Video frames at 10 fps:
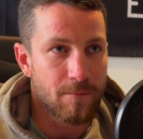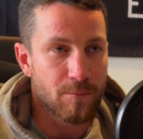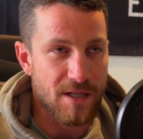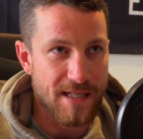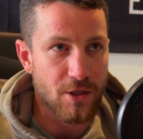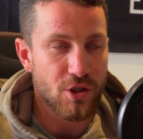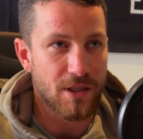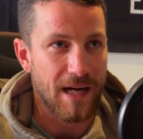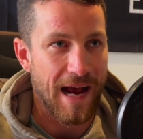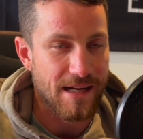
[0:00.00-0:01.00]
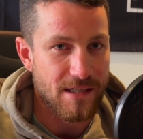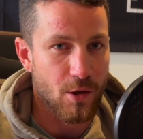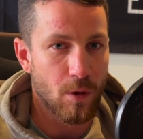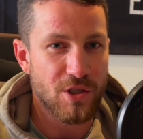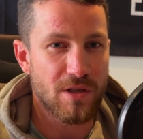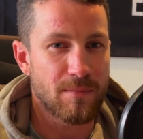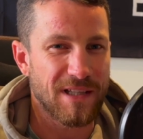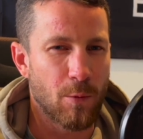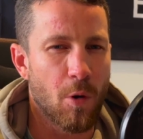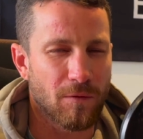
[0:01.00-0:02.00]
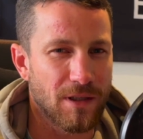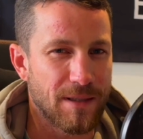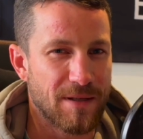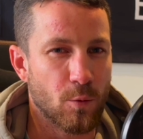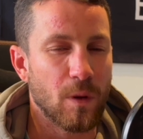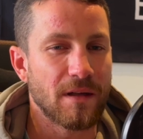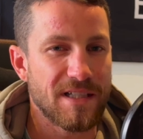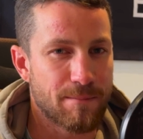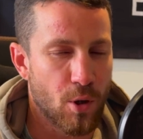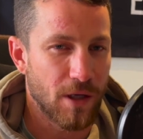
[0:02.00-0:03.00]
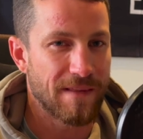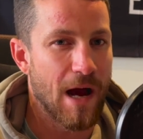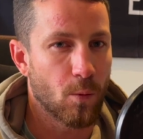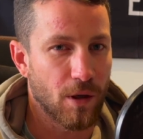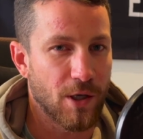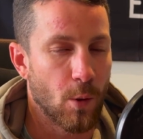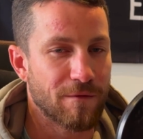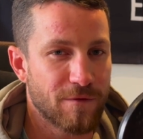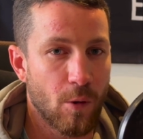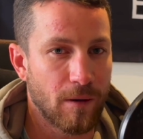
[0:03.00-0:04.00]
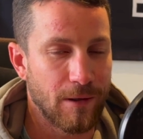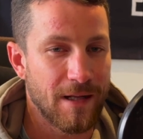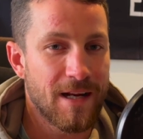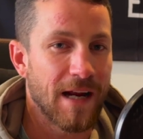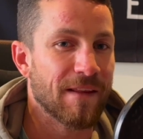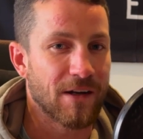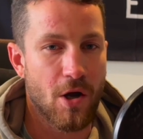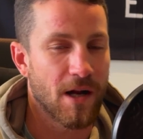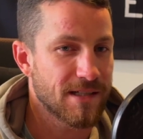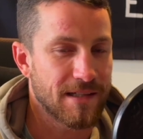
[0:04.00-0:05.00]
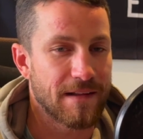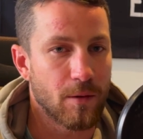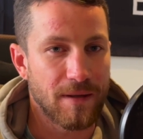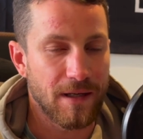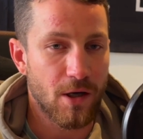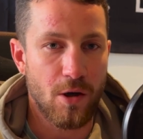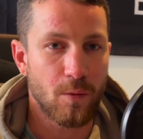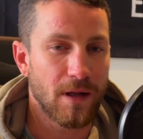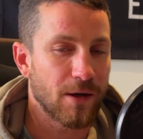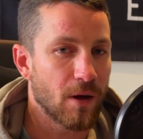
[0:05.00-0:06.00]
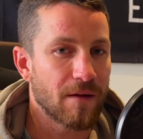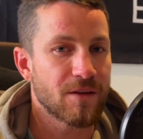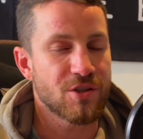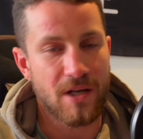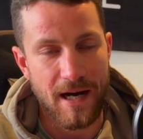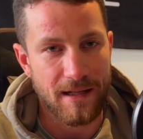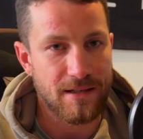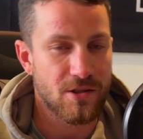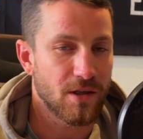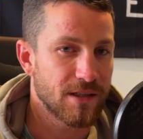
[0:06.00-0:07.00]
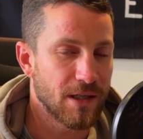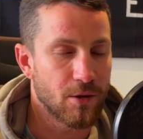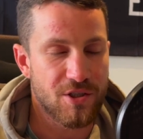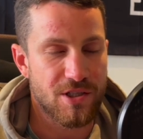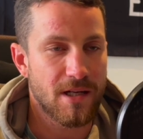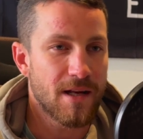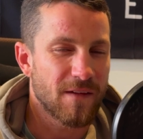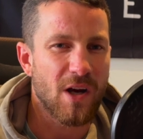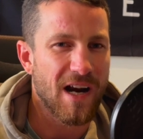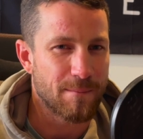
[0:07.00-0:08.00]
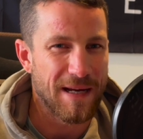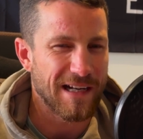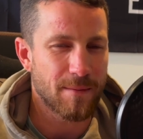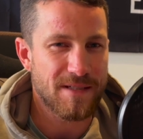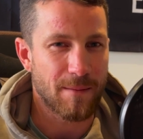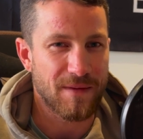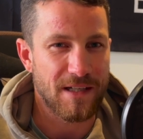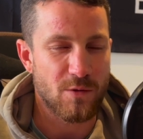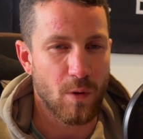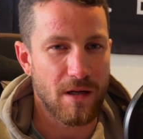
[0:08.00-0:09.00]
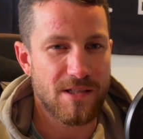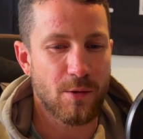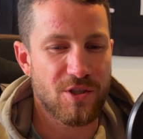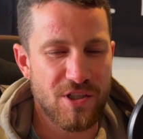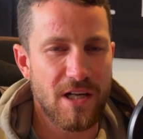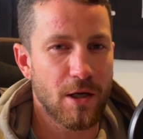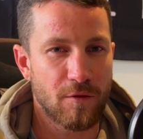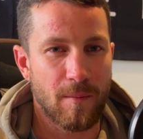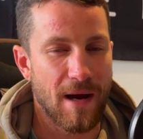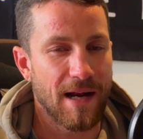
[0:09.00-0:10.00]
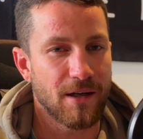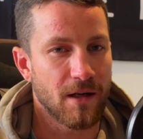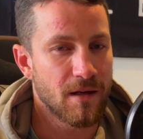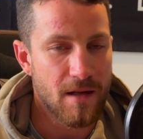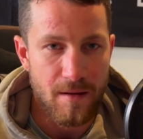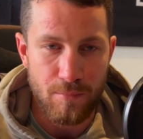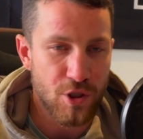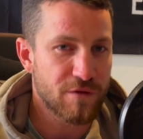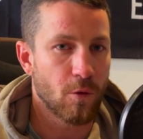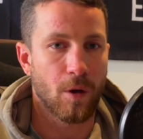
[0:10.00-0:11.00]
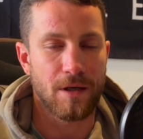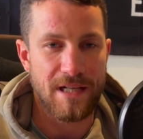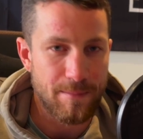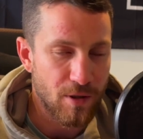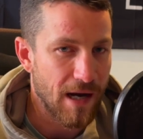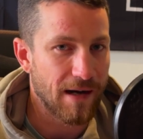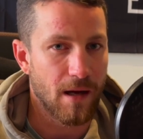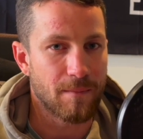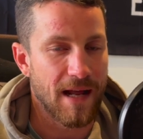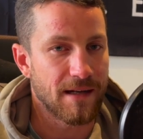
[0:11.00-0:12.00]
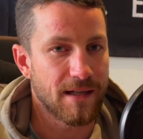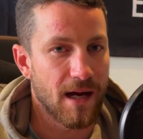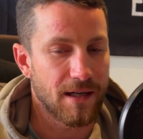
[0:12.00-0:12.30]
essentially ask a question, but they won't really be willing to put in that work going forward. And then constantly they'll be like, oh, well, I don't have the genetics, or, just they'll kind of make up something as well. So it's just a good reminder, push forward, keep your head up. And,